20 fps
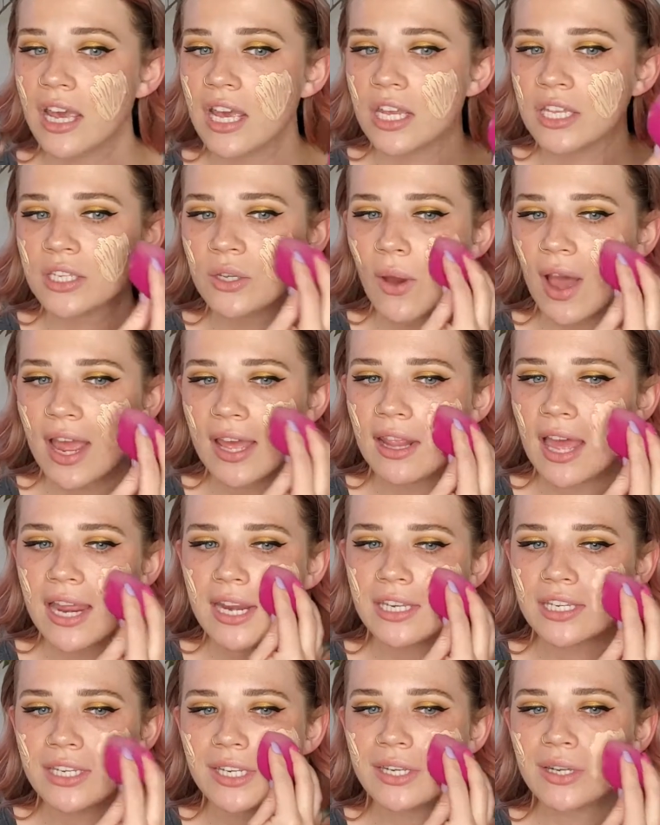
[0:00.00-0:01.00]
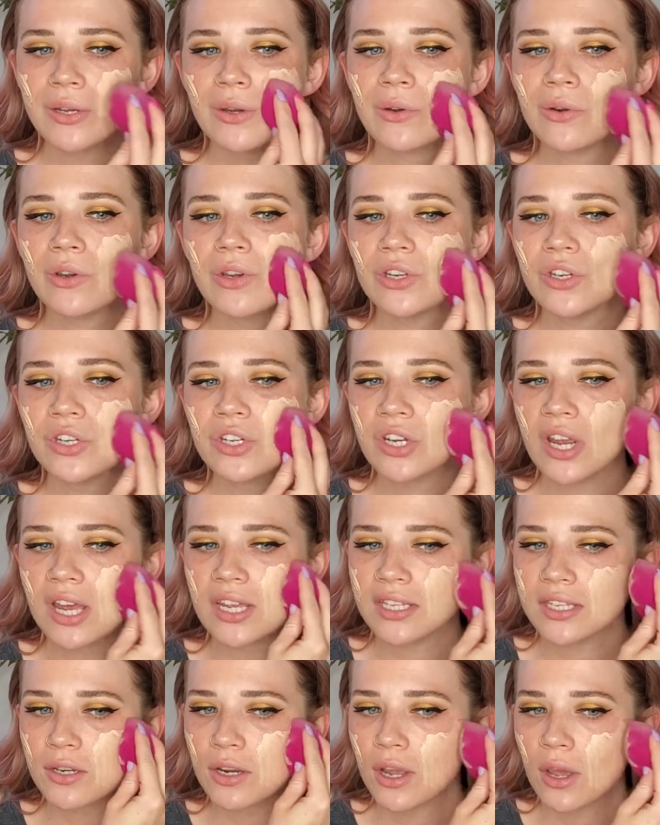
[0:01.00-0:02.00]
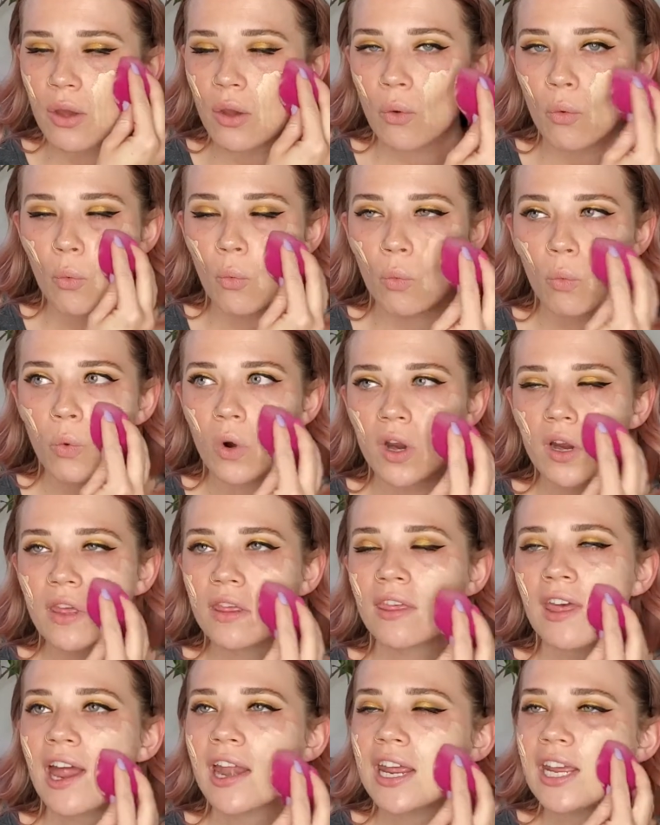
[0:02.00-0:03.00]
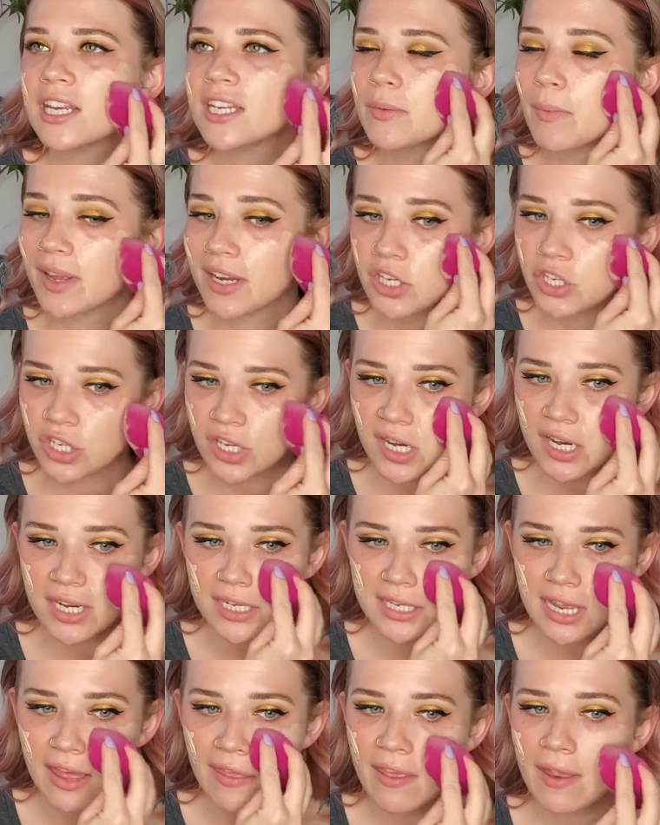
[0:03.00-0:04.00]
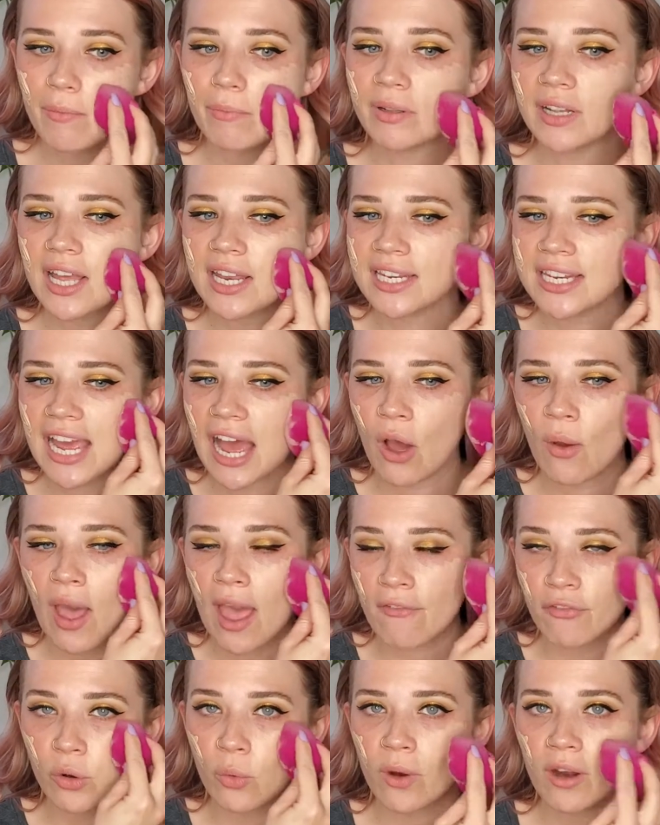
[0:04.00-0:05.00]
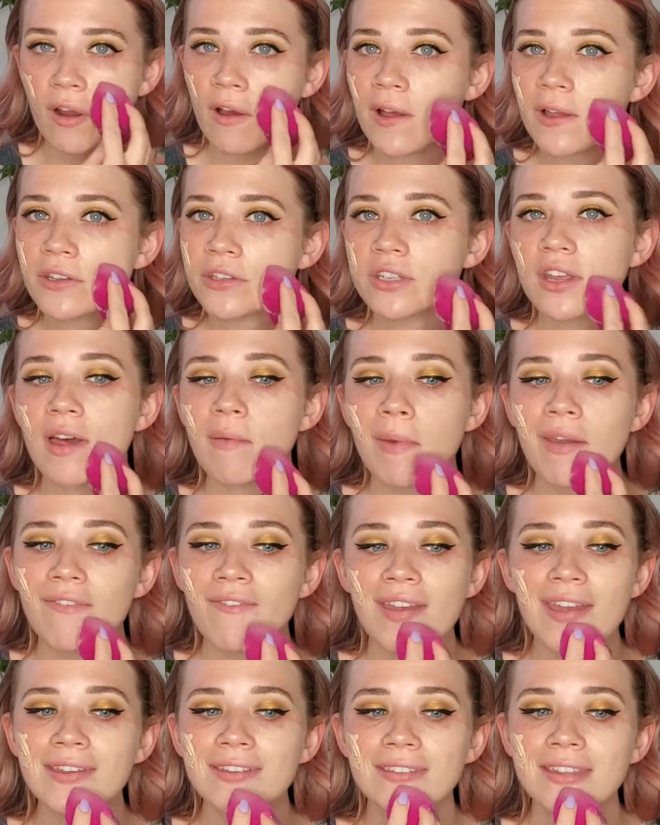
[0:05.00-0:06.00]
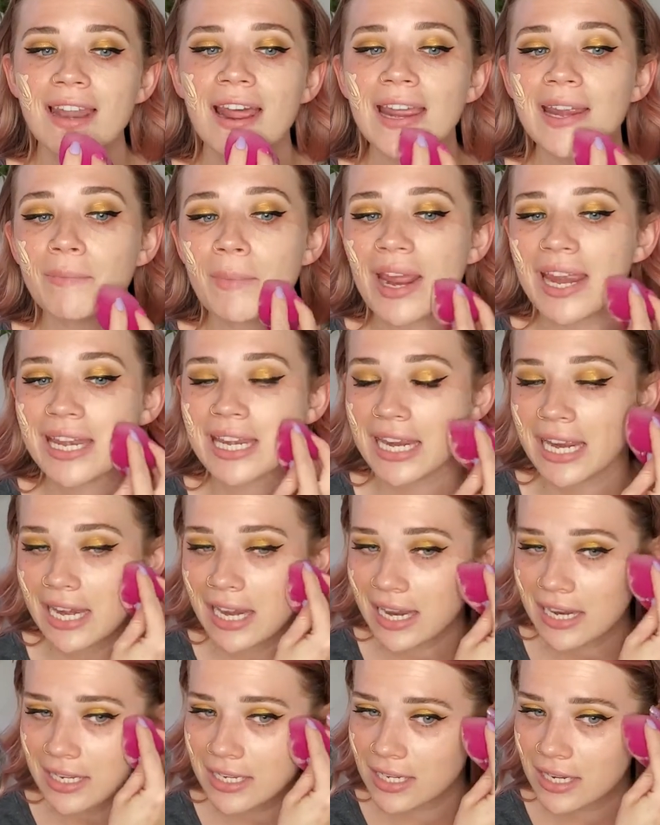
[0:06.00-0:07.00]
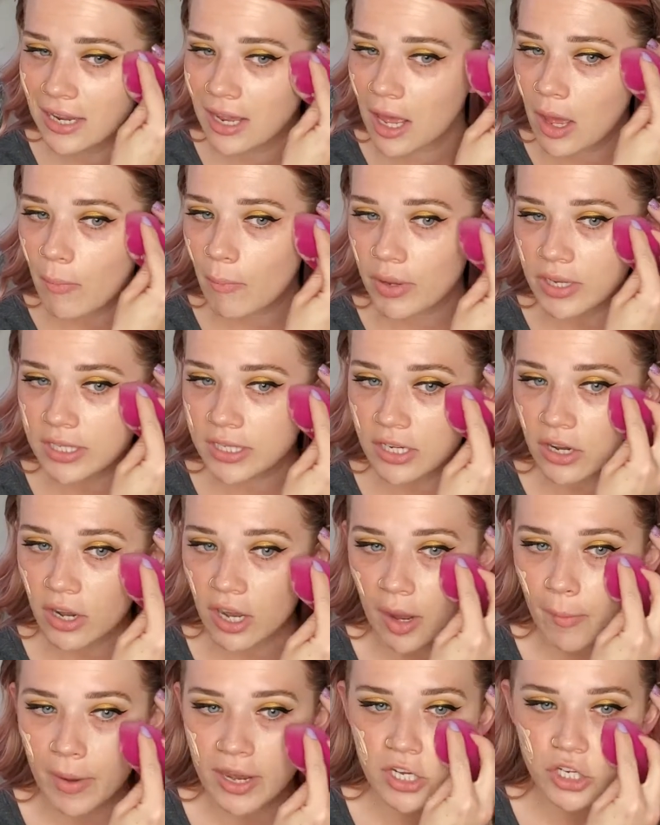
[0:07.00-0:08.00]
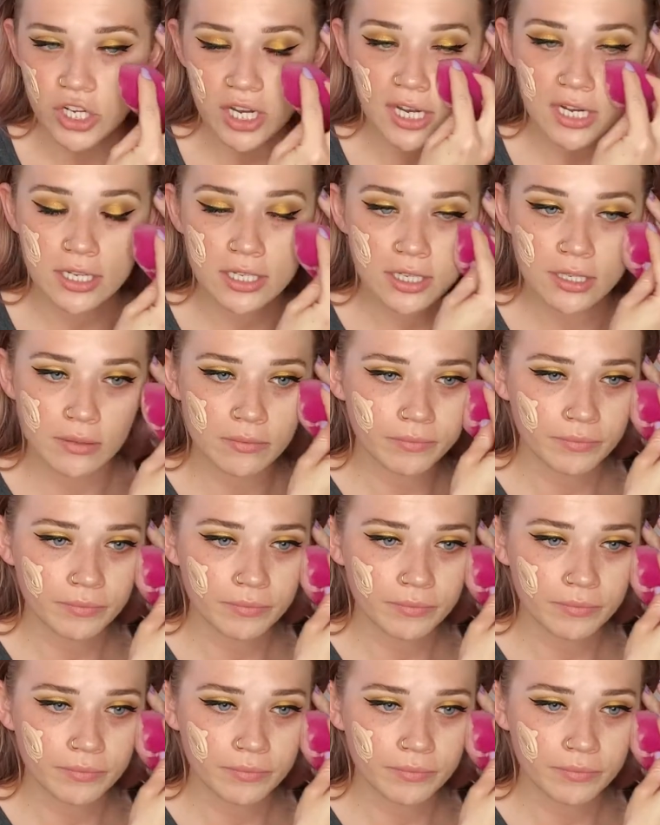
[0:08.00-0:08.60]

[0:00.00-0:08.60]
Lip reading: So I like to just work that into my cheeks and then blend it out everywhere else on my face that I might need it, but starting on my cheeks.